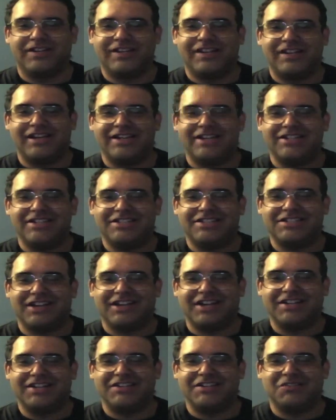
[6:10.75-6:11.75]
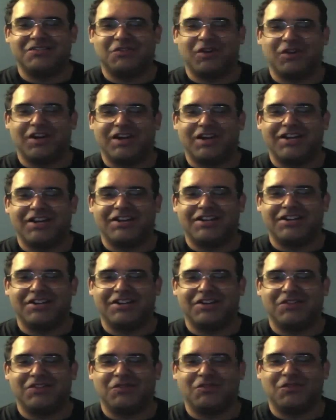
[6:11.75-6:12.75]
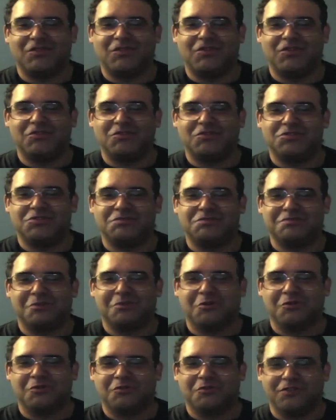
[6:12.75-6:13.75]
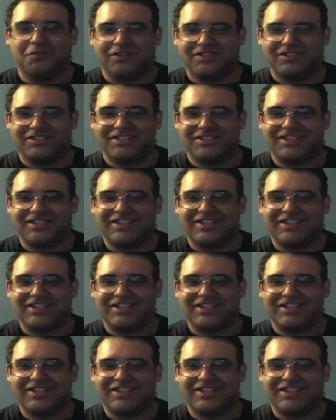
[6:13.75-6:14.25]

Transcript: and he signed it right here, which was perfect.